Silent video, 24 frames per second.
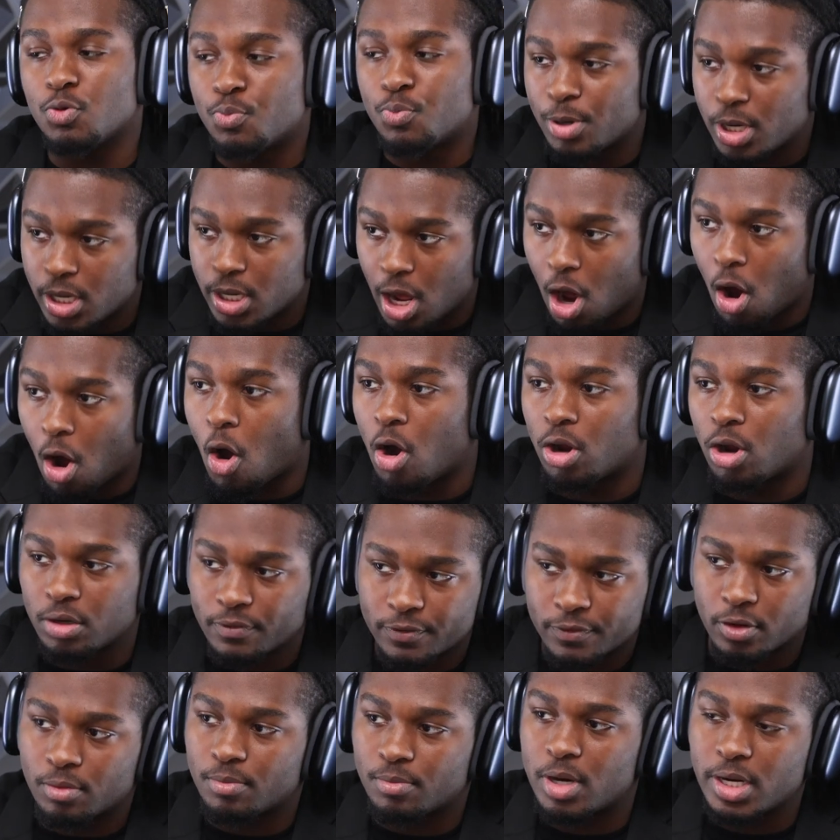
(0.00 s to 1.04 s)
You put all
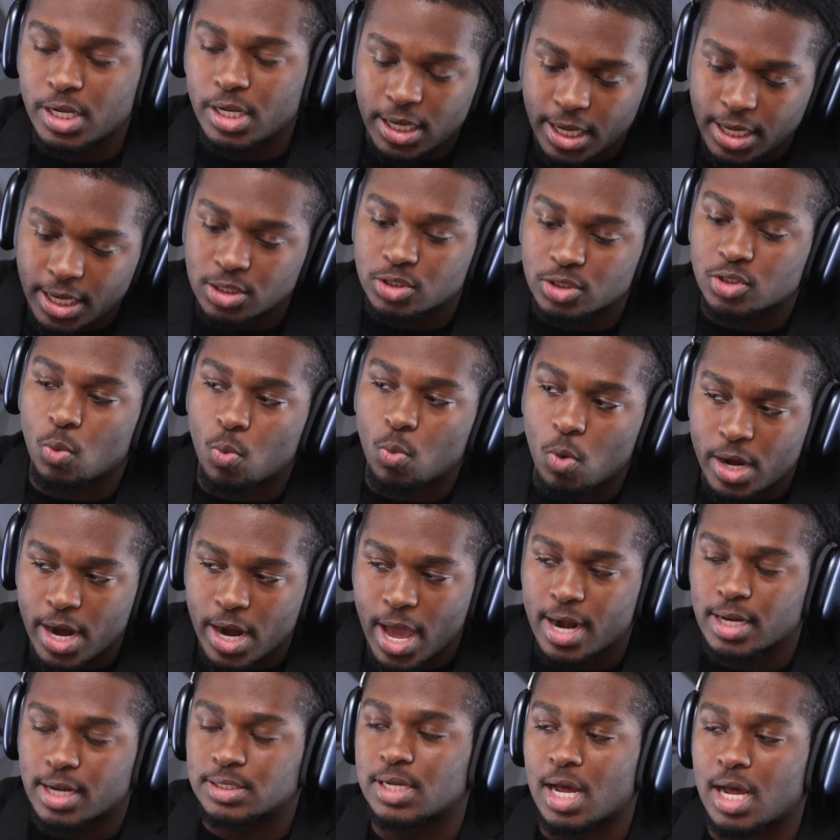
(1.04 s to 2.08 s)
of your money into one
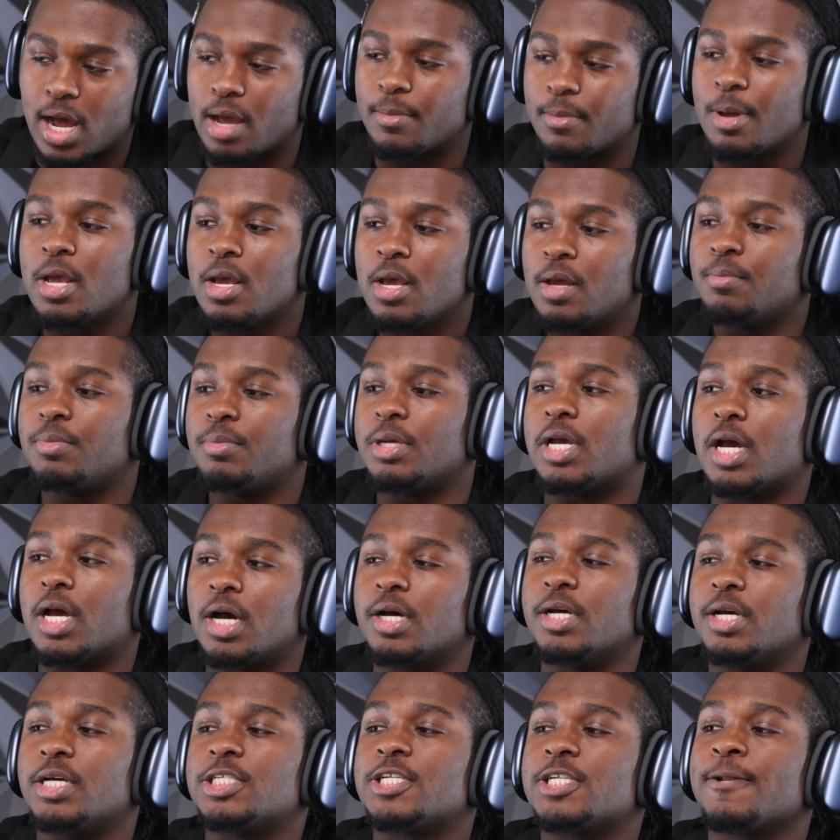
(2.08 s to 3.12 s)
at a time,
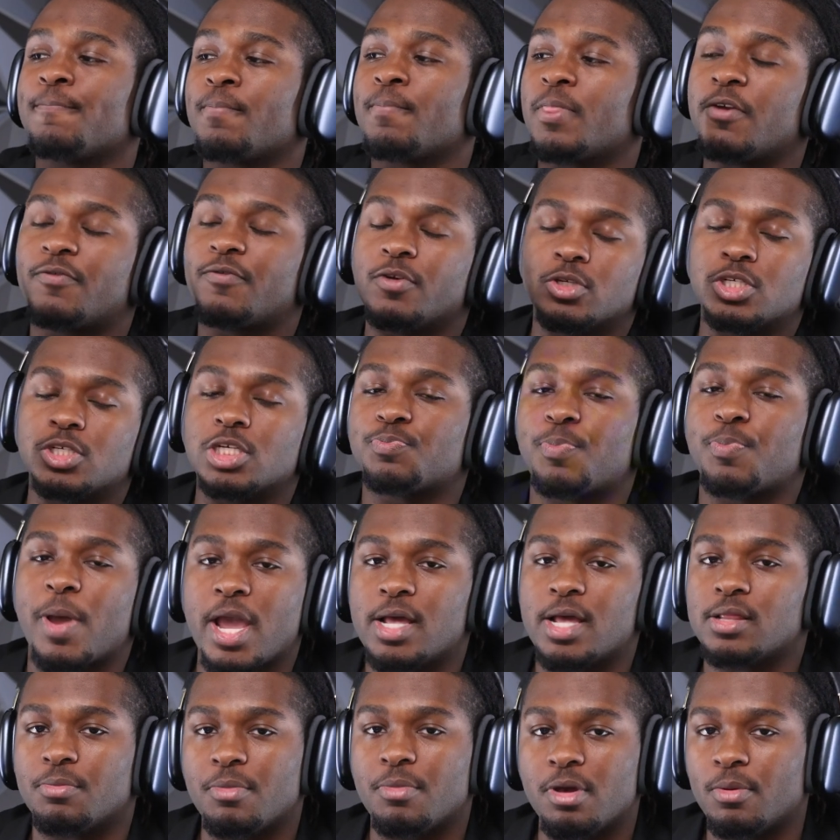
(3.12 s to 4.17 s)
because if you're just
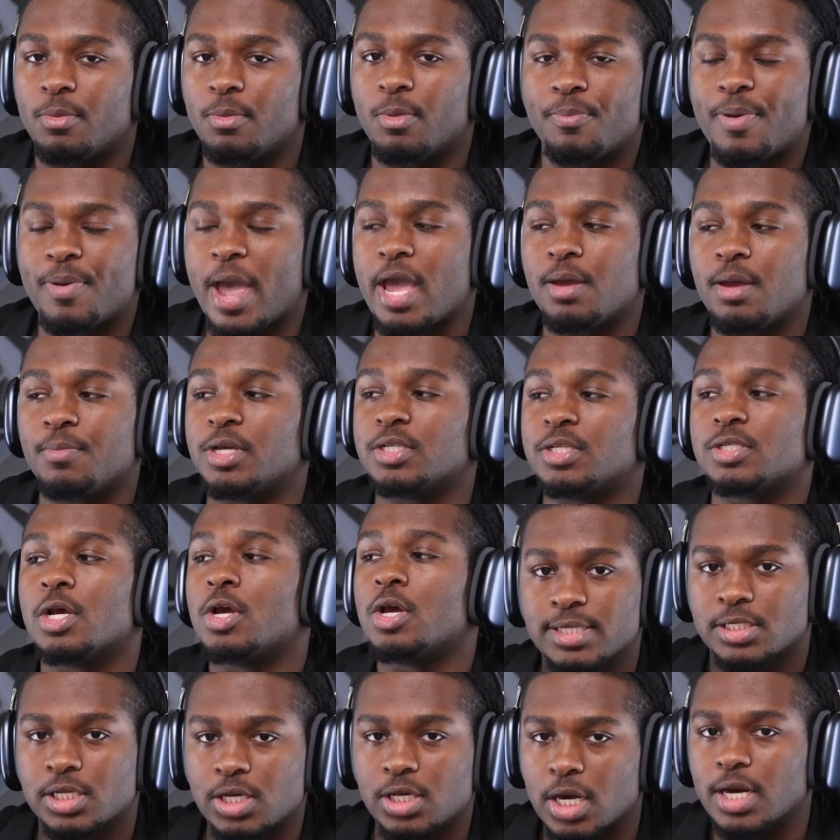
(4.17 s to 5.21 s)
paying the minimum payments,
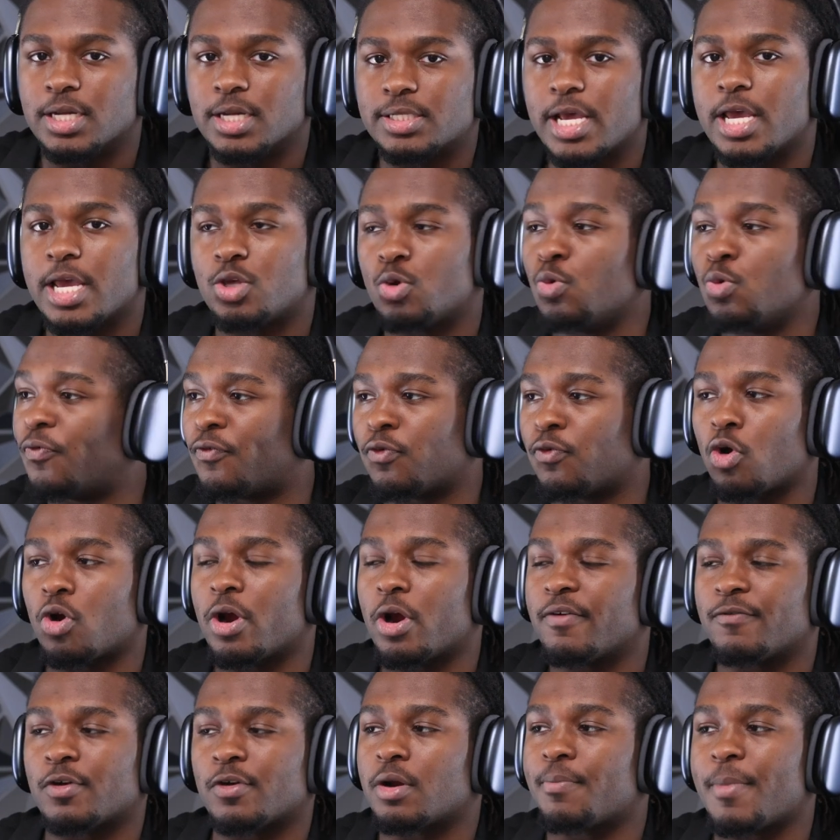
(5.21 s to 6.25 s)
it's gonna take you
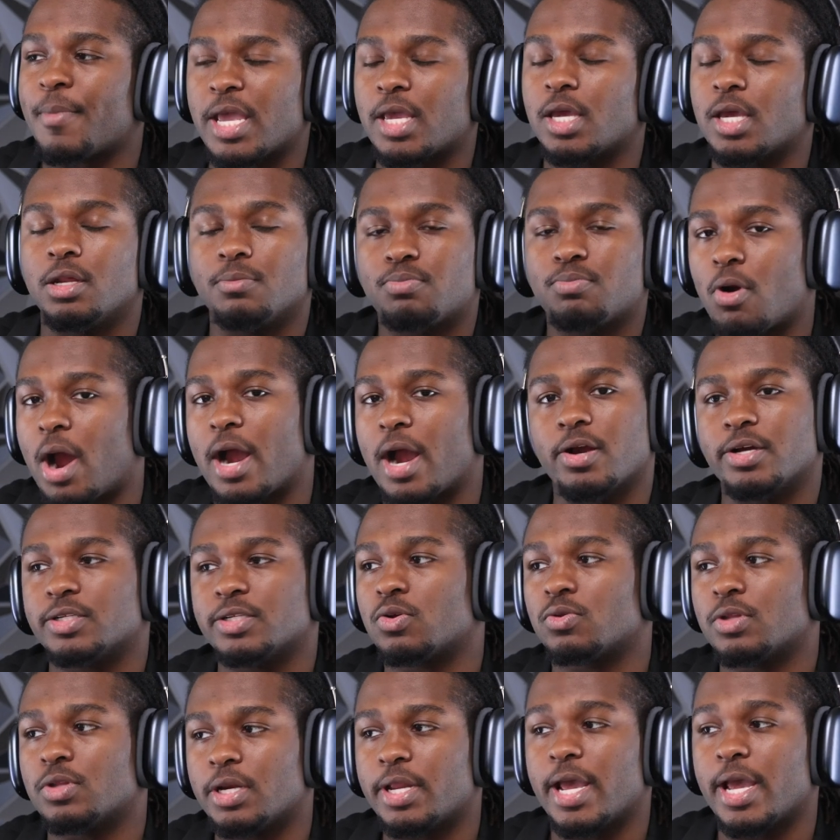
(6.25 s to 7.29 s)
forever to make any progress
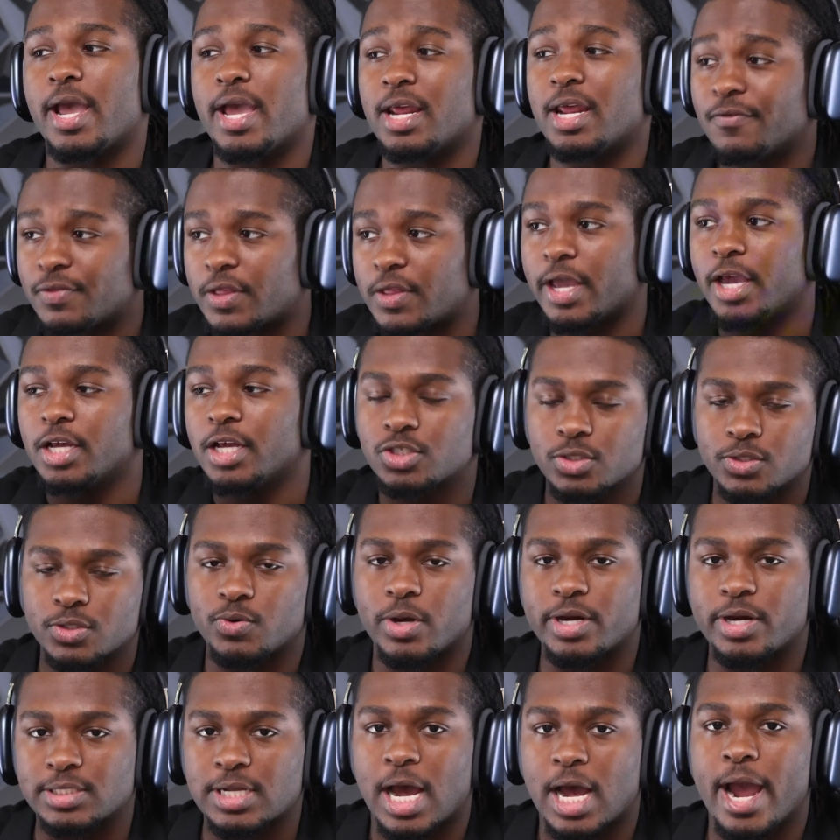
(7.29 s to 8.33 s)
on the debt. And if the interest
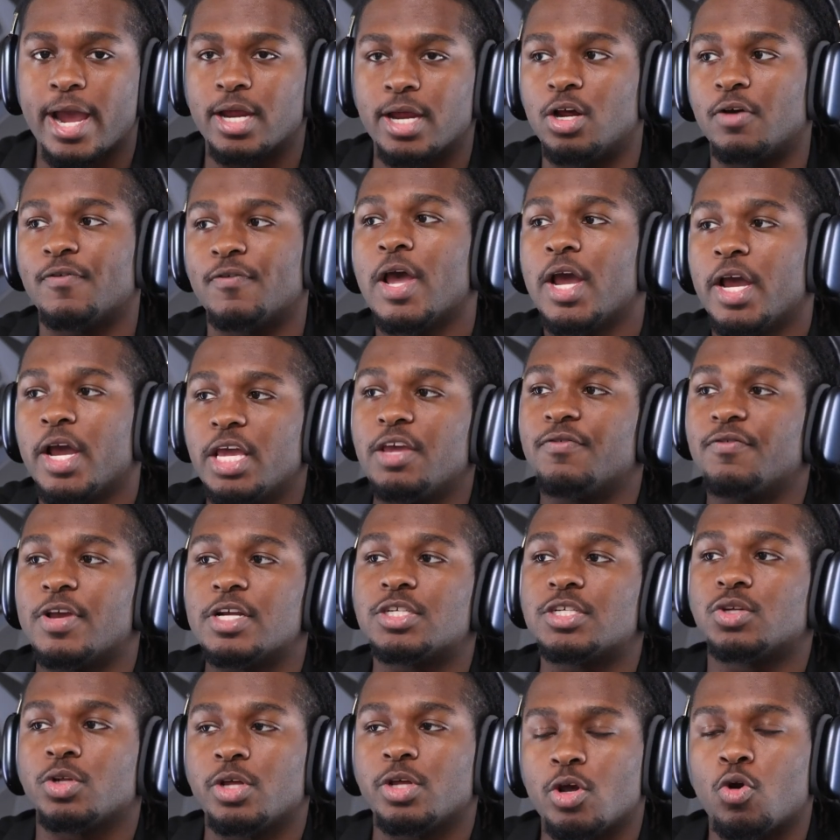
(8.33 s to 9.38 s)
rate is high enough,
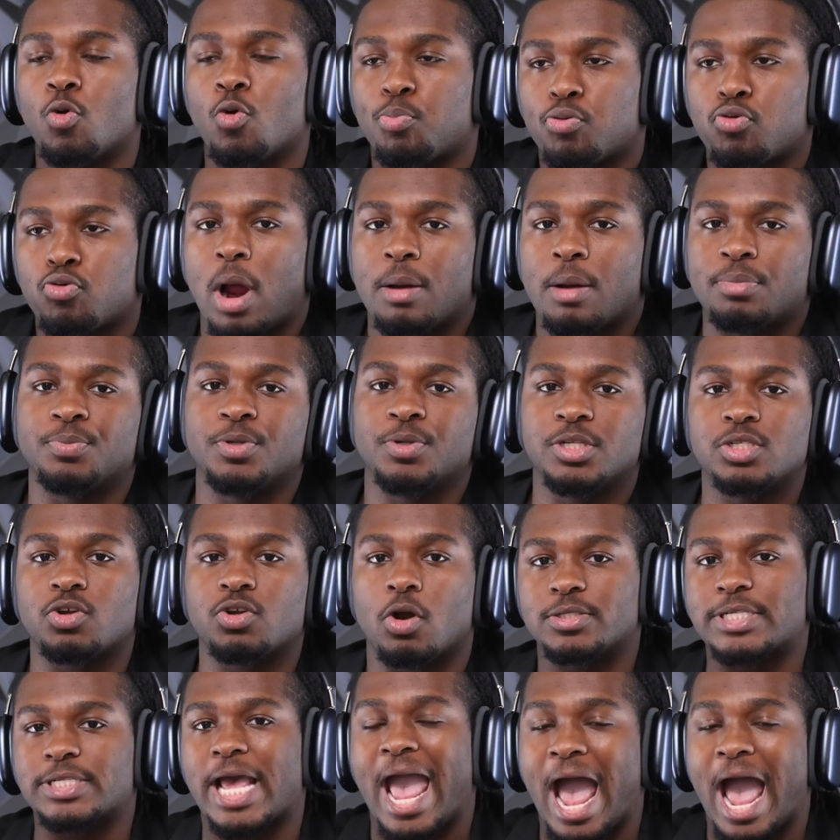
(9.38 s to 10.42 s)
eventually it'll probably
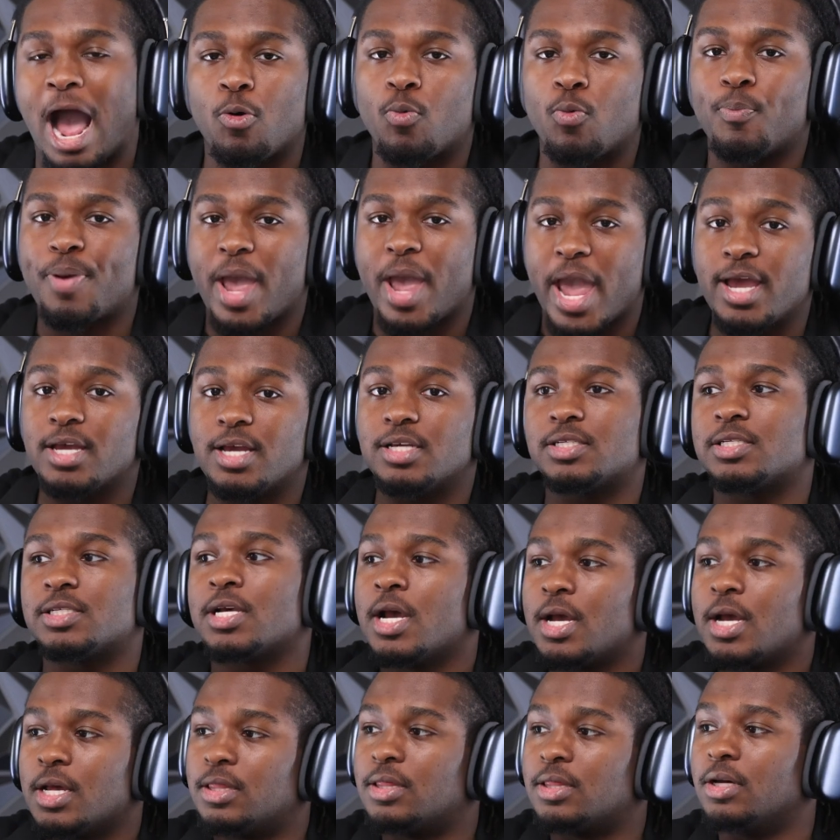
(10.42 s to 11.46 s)
start to outpace
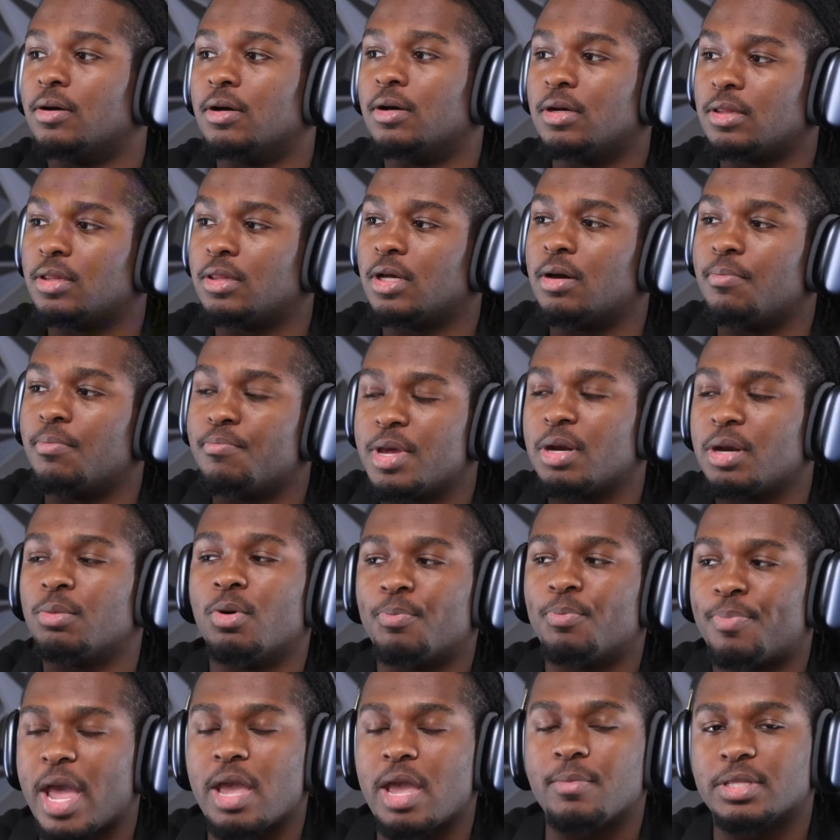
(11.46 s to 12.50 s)
the
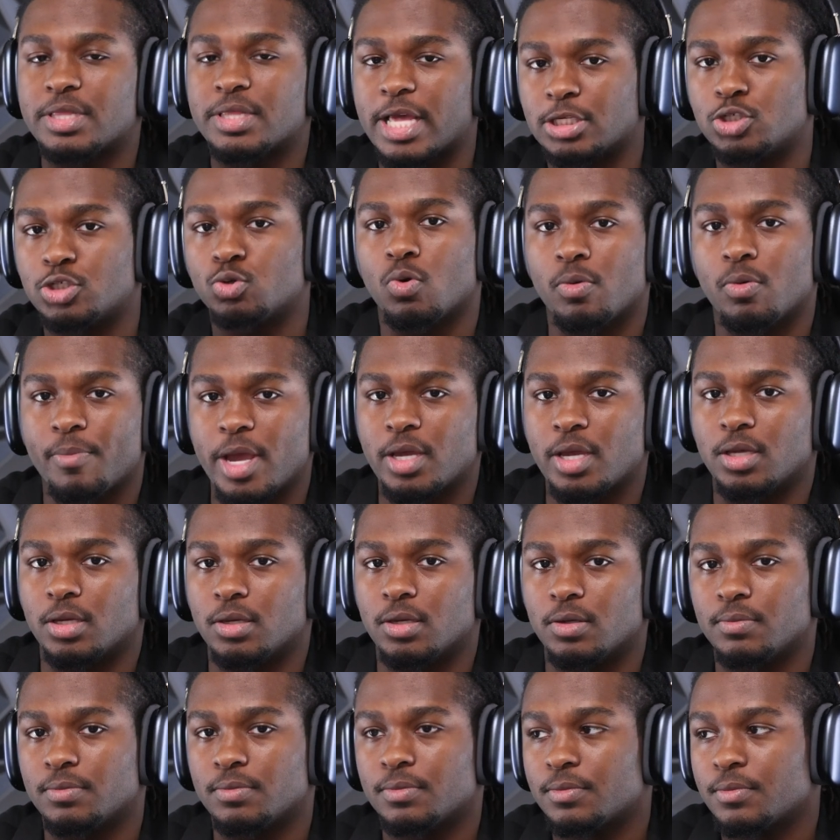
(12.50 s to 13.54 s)
minimum payment that you were
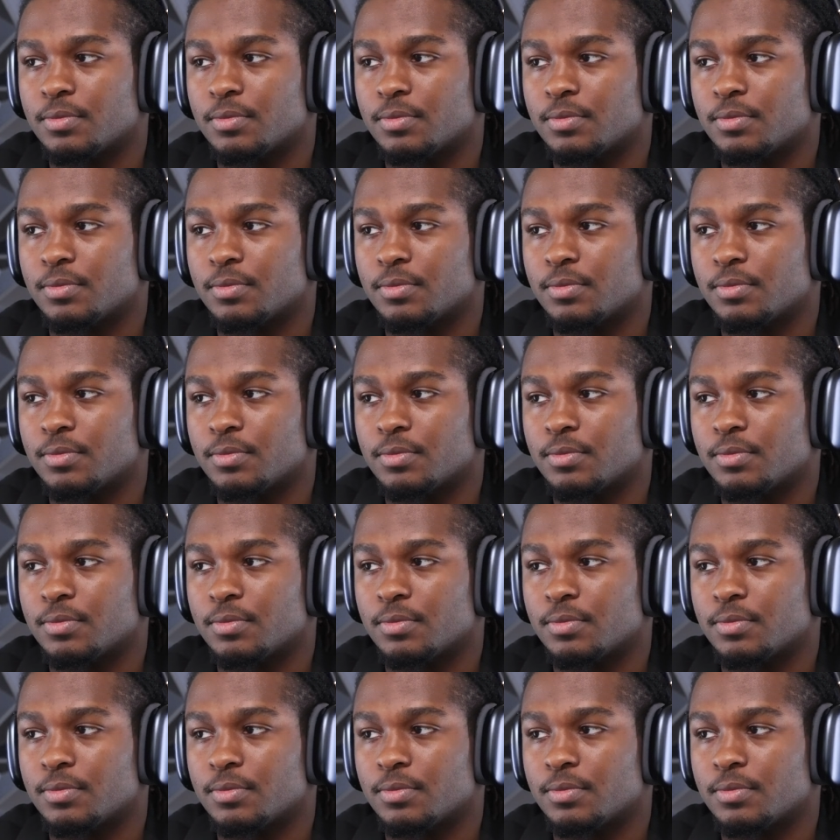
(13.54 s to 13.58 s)
making.